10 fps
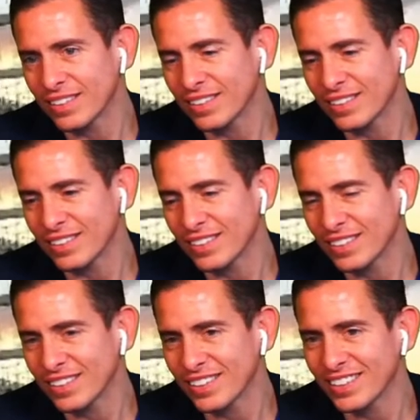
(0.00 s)

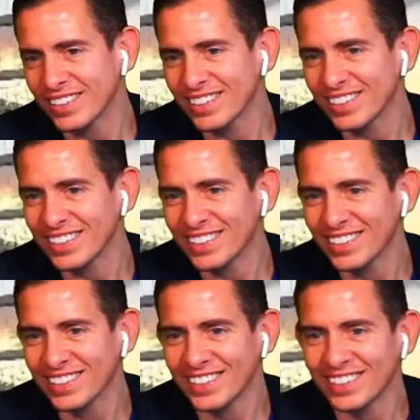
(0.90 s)

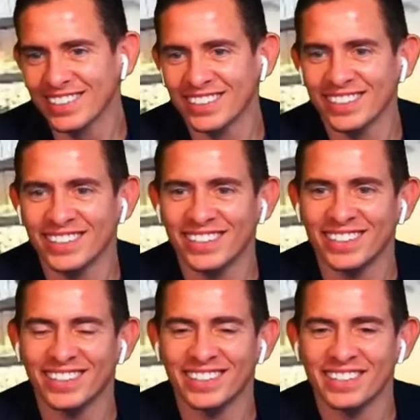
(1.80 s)

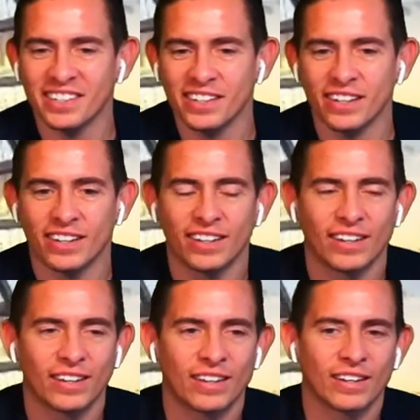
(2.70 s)

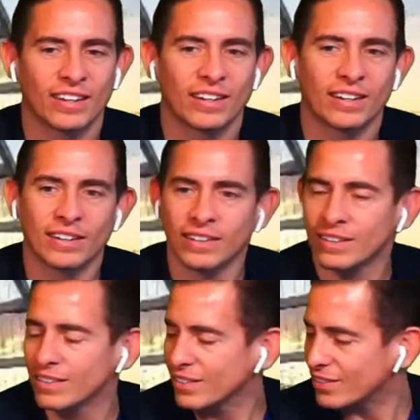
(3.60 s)

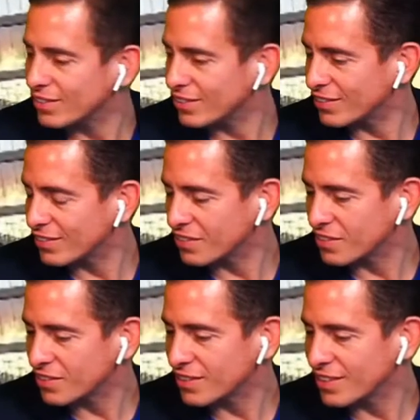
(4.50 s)

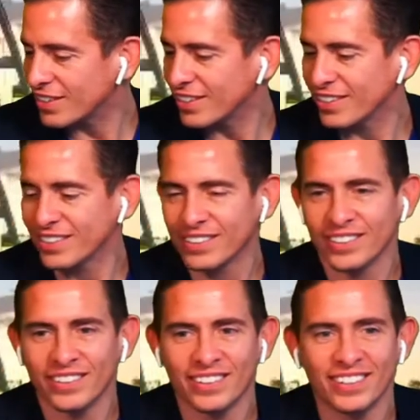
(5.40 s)

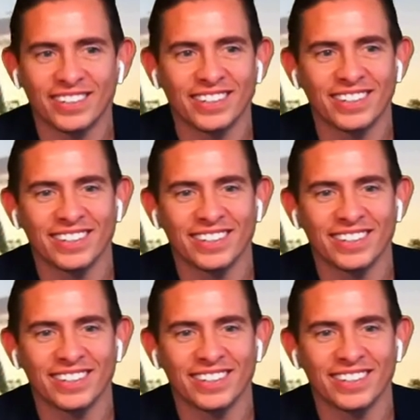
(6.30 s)
This person isn't speaking.